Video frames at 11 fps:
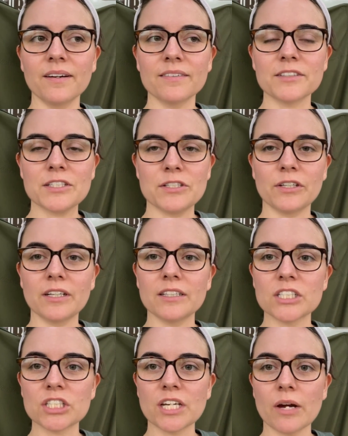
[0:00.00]
Just took a little
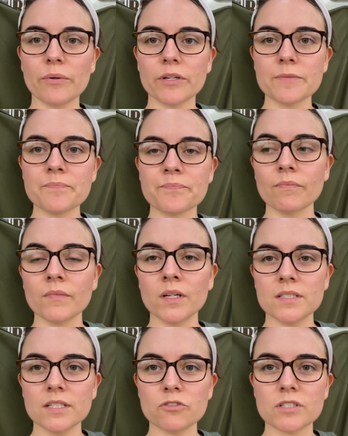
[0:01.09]
shower.
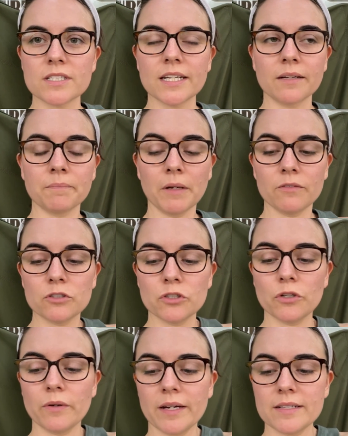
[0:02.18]
It's interesting. I'll have to show
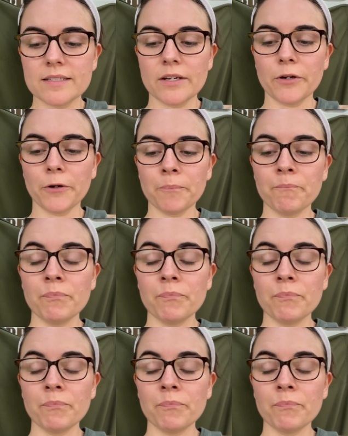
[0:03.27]
you guys later.